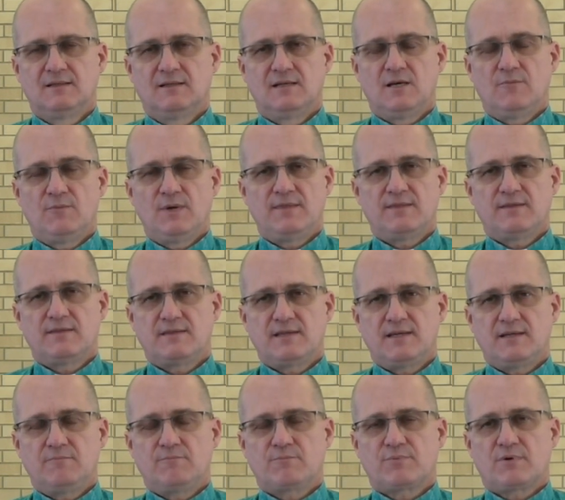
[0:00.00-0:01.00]
And when the
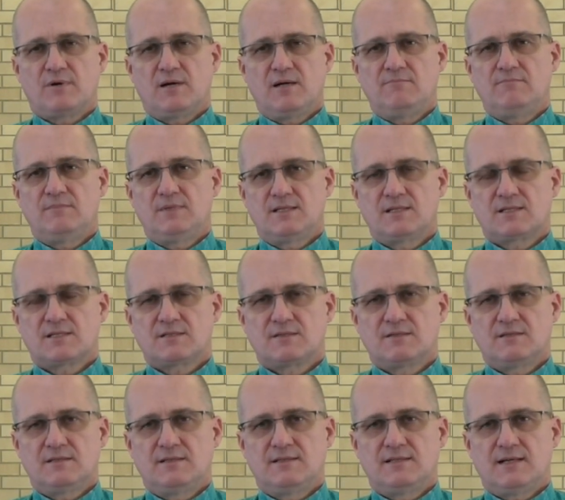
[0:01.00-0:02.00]
then Prime Minister
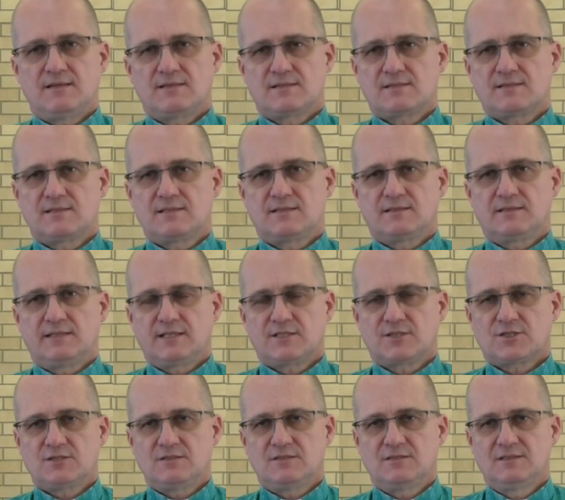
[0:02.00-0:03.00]
announced the
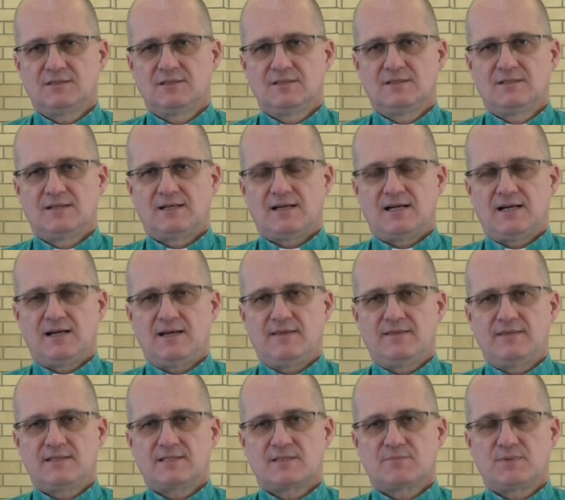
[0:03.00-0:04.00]
election,
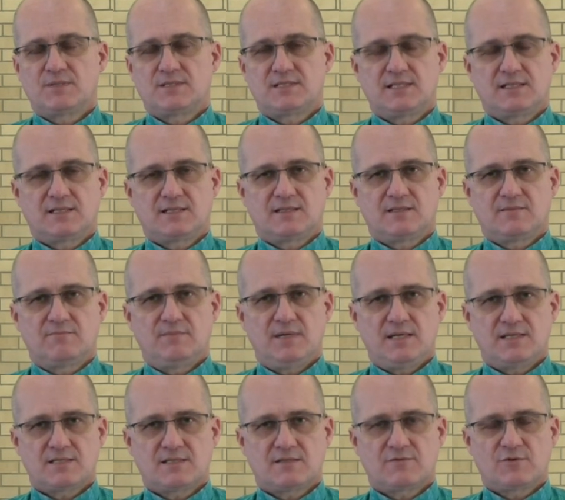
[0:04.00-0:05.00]
and this particular
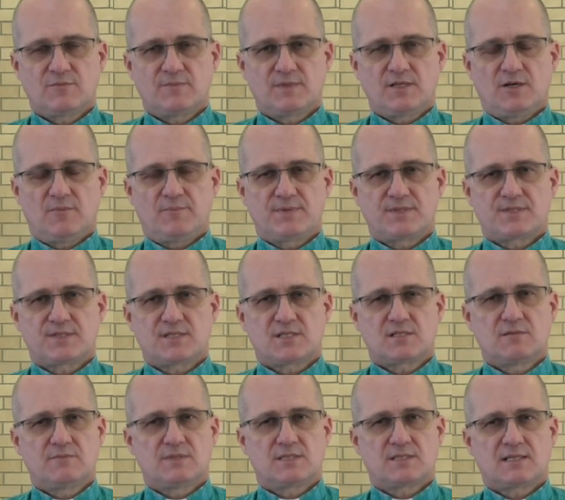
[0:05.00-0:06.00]
message from the
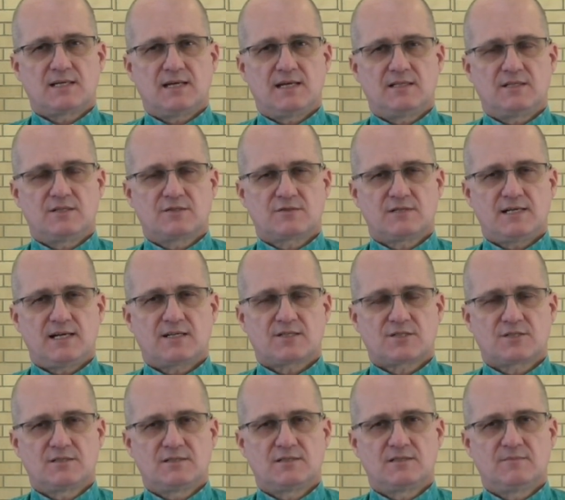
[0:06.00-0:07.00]
opposition was gaining
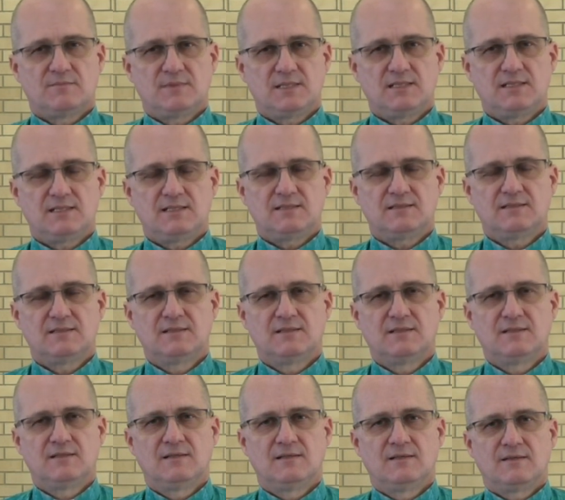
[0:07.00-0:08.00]
traction in the media,
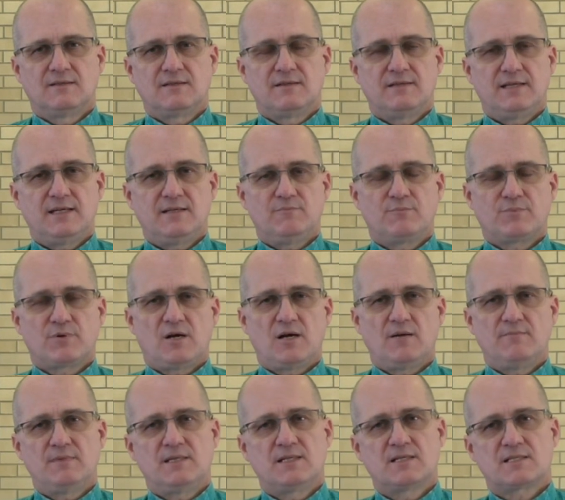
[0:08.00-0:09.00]
the then
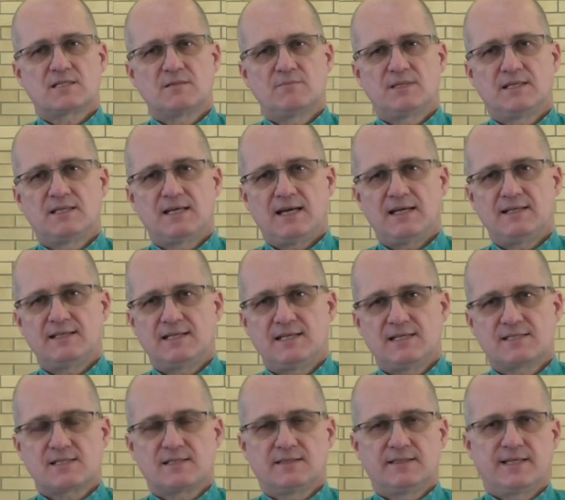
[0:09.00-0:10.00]
Prime Minister began
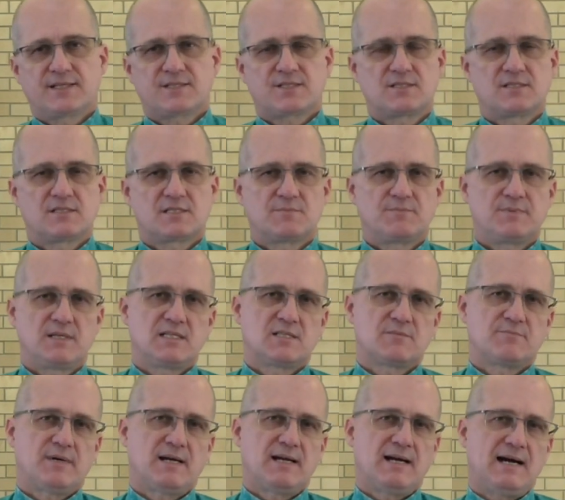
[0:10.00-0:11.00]
his election speech
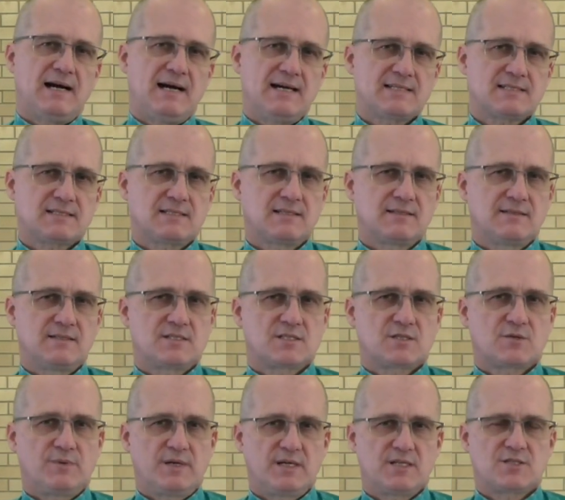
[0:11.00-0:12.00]
by asking this
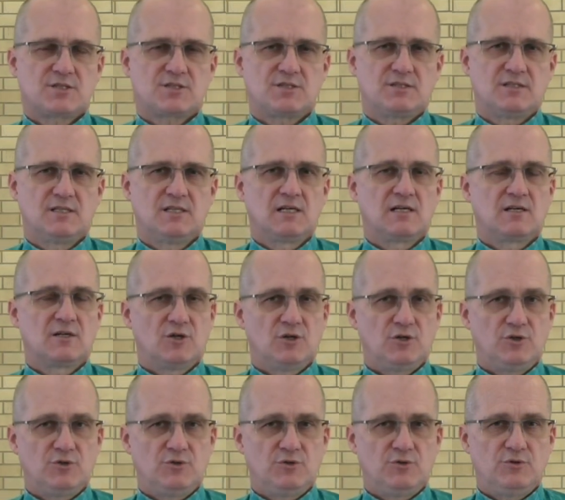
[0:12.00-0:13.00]
question,
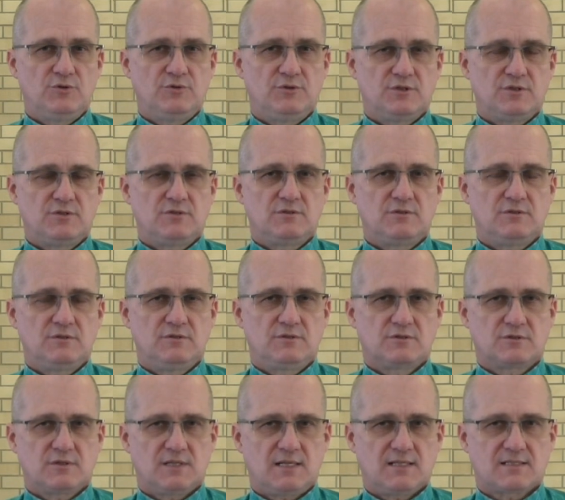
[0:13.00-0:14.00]
"Who do you
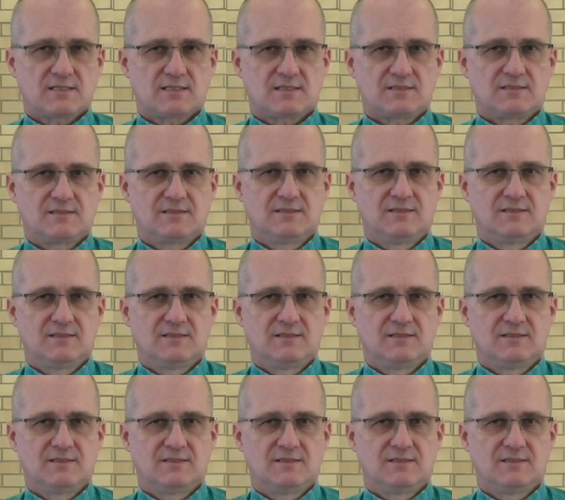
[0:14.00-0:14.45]
trust?"